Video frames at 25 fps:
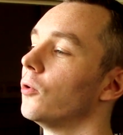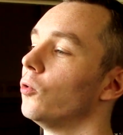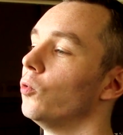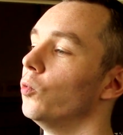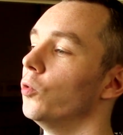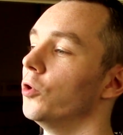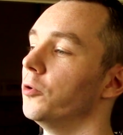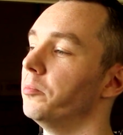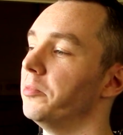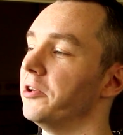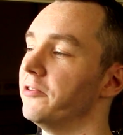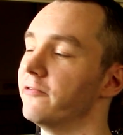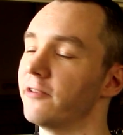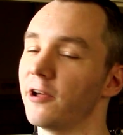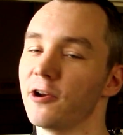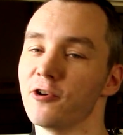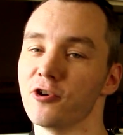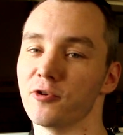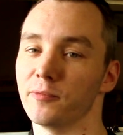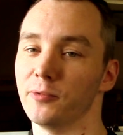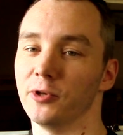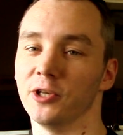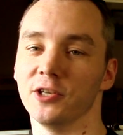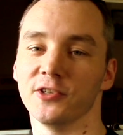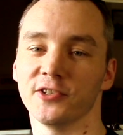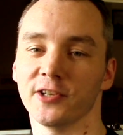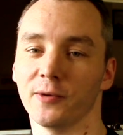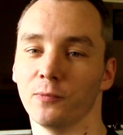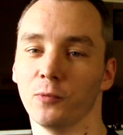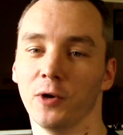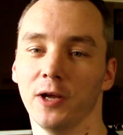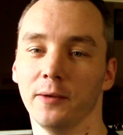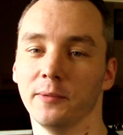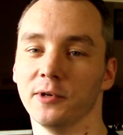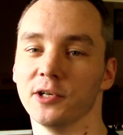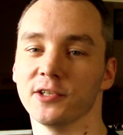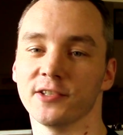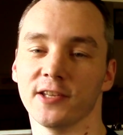would be vulnerable in some
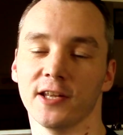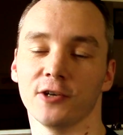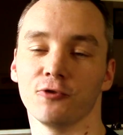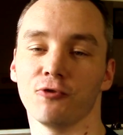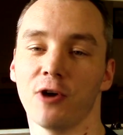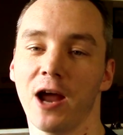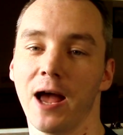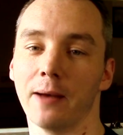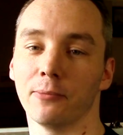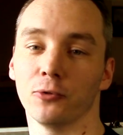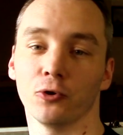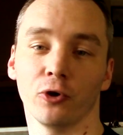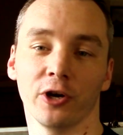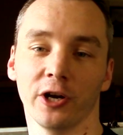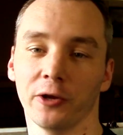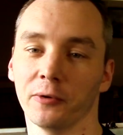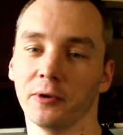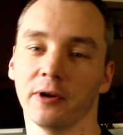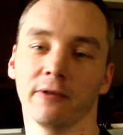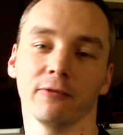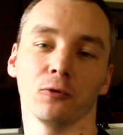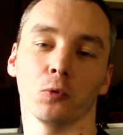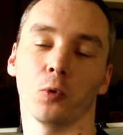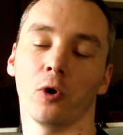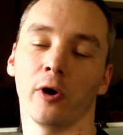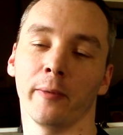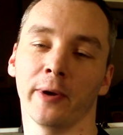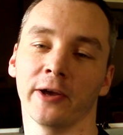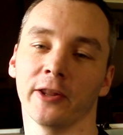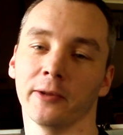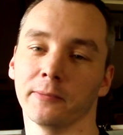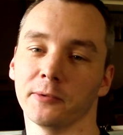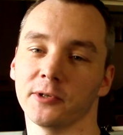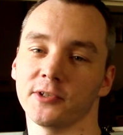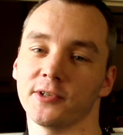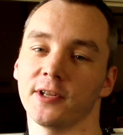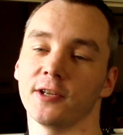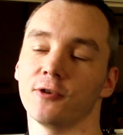way because they're trapped, or I don't have to worry about
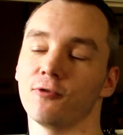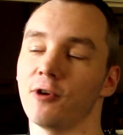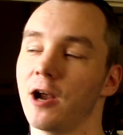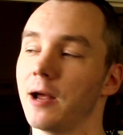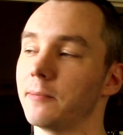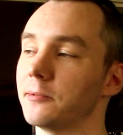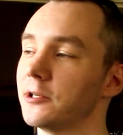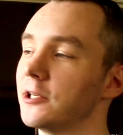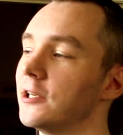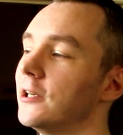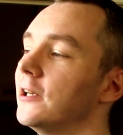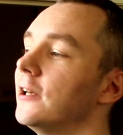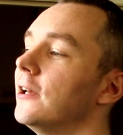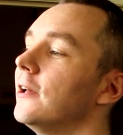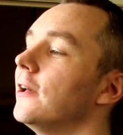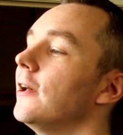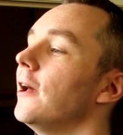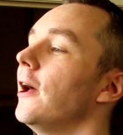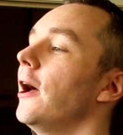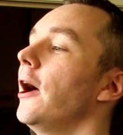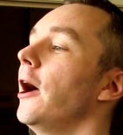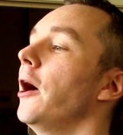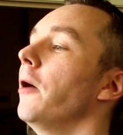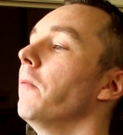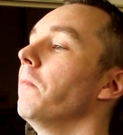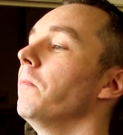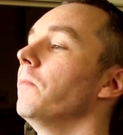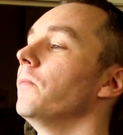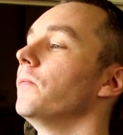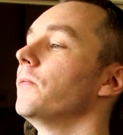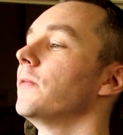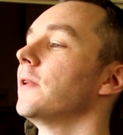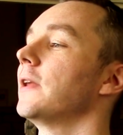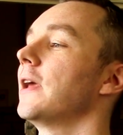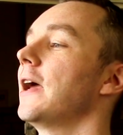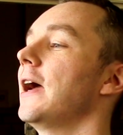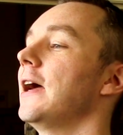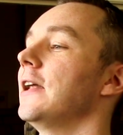them because they're trapped.
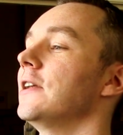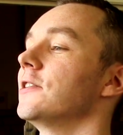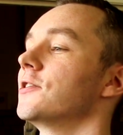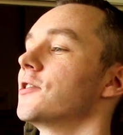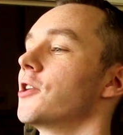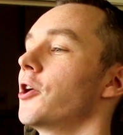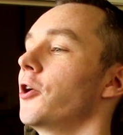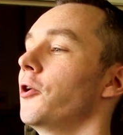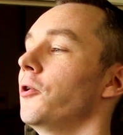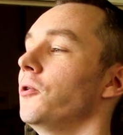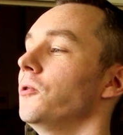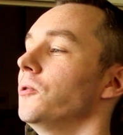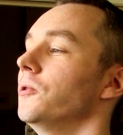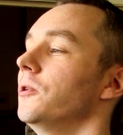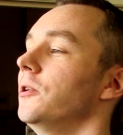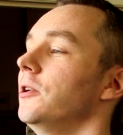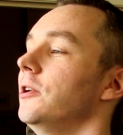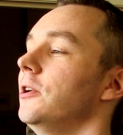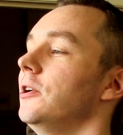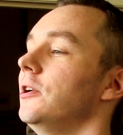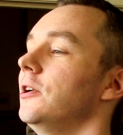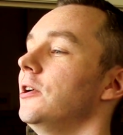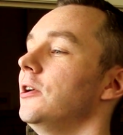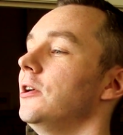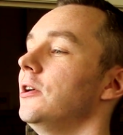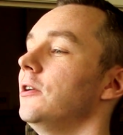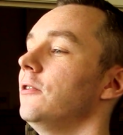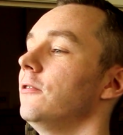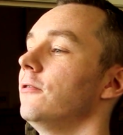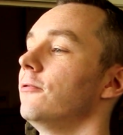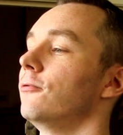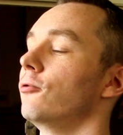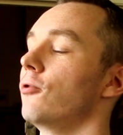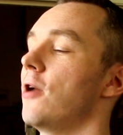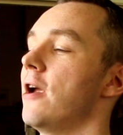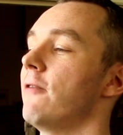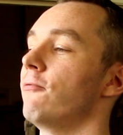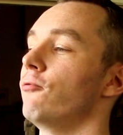And so
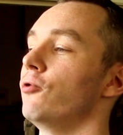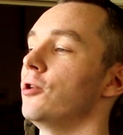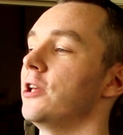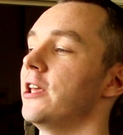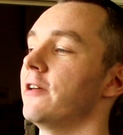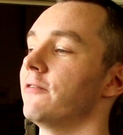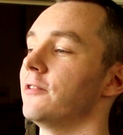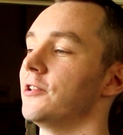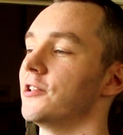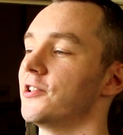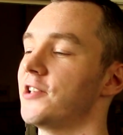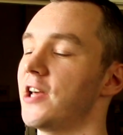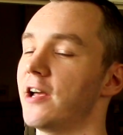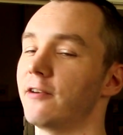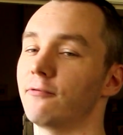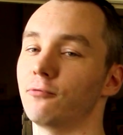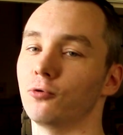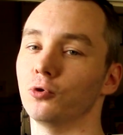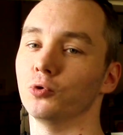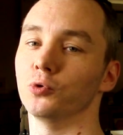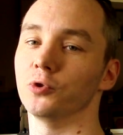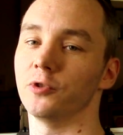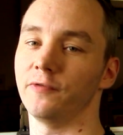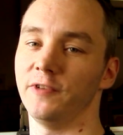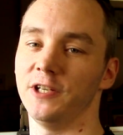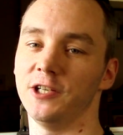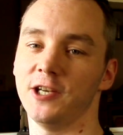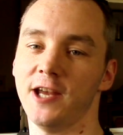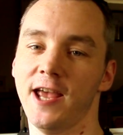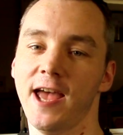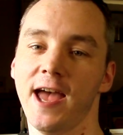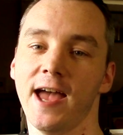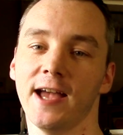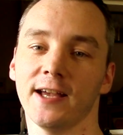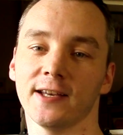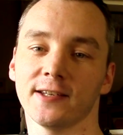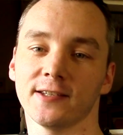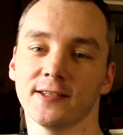for every given set of rules of each
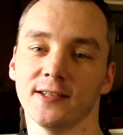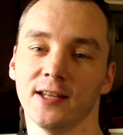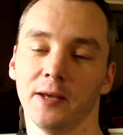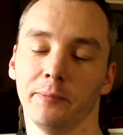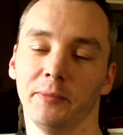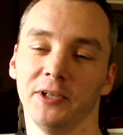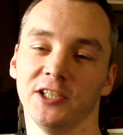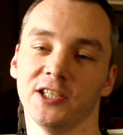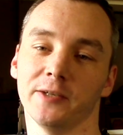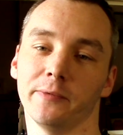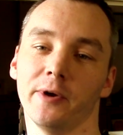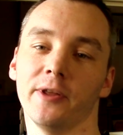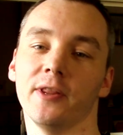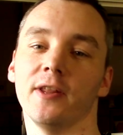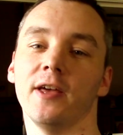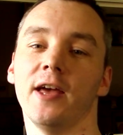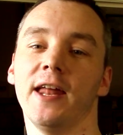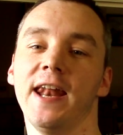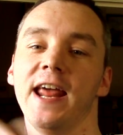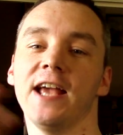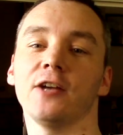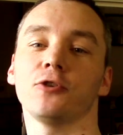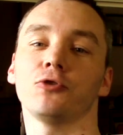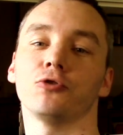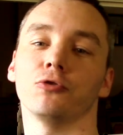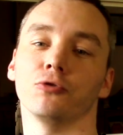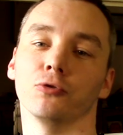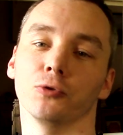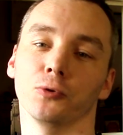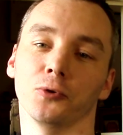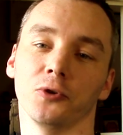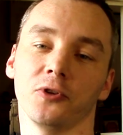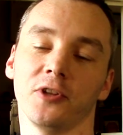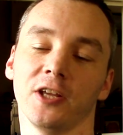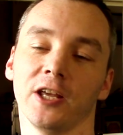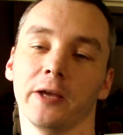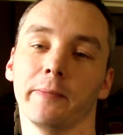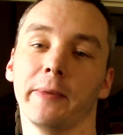hex, there'd be an extra rule
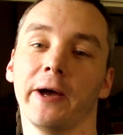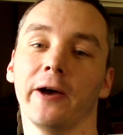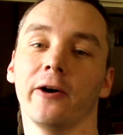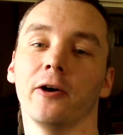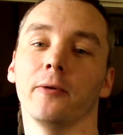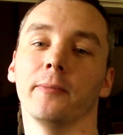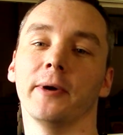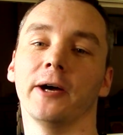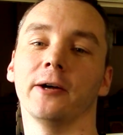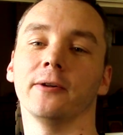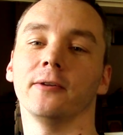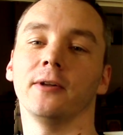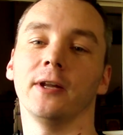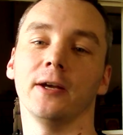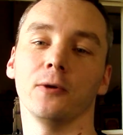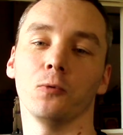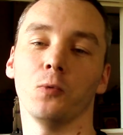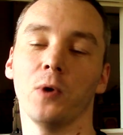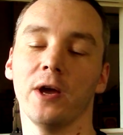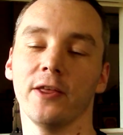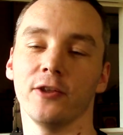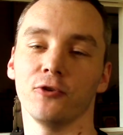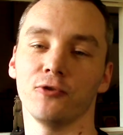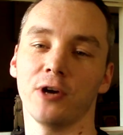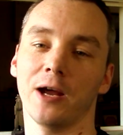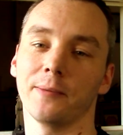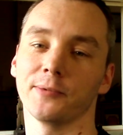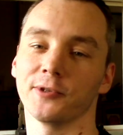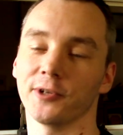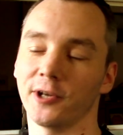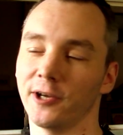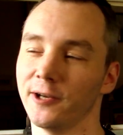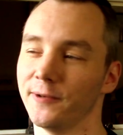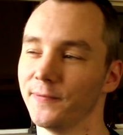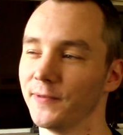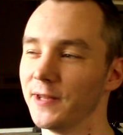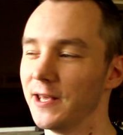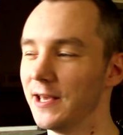to think about like where the traps
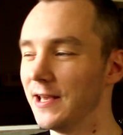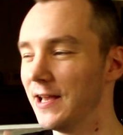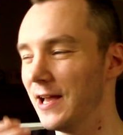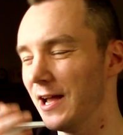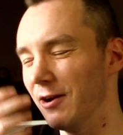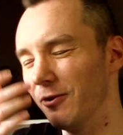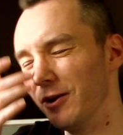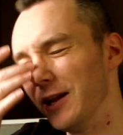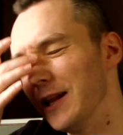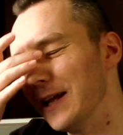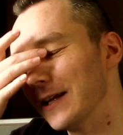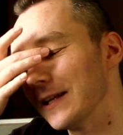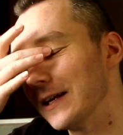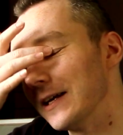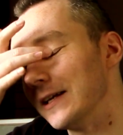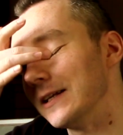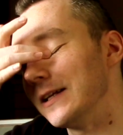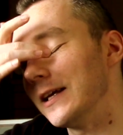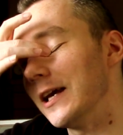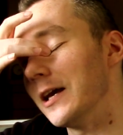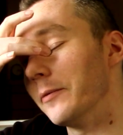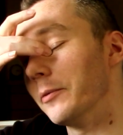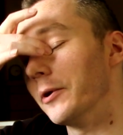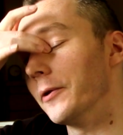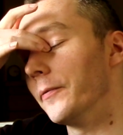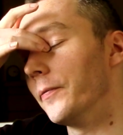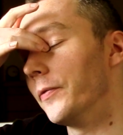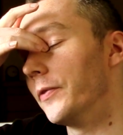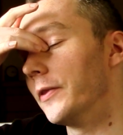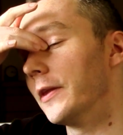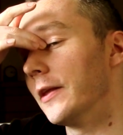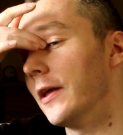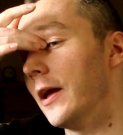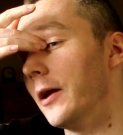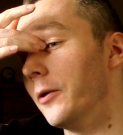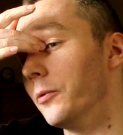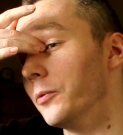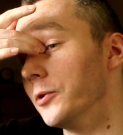are. I really like the idea, but
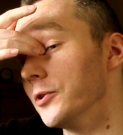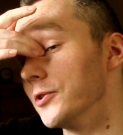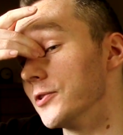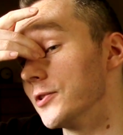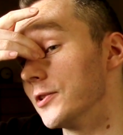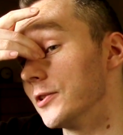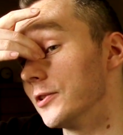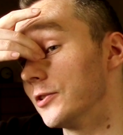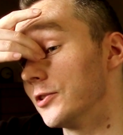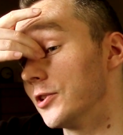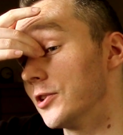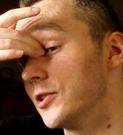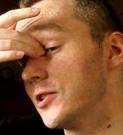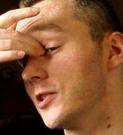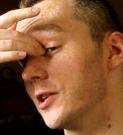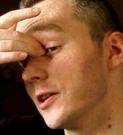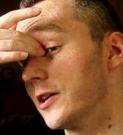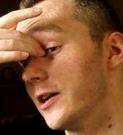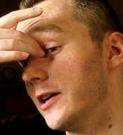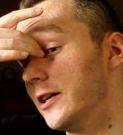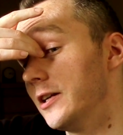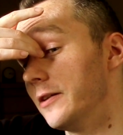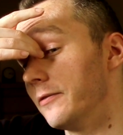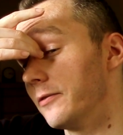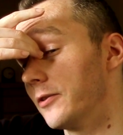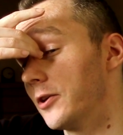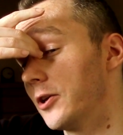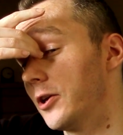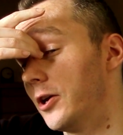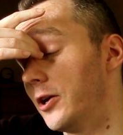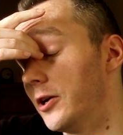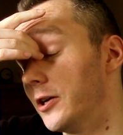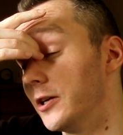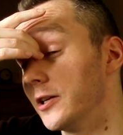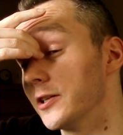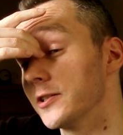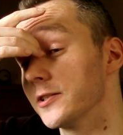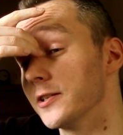it was just a kind of
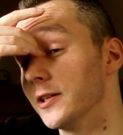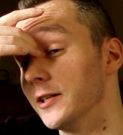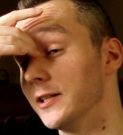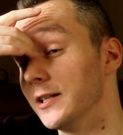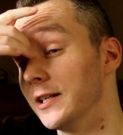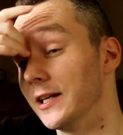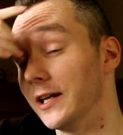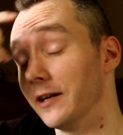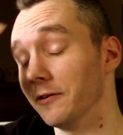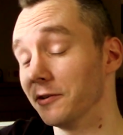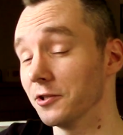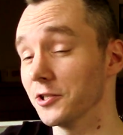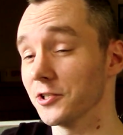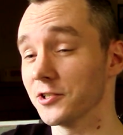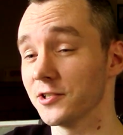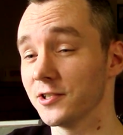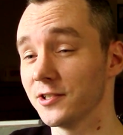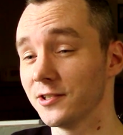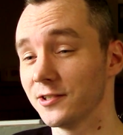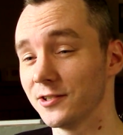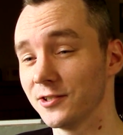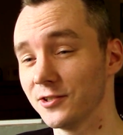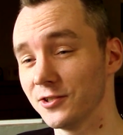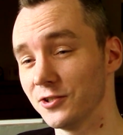cursed idea. It just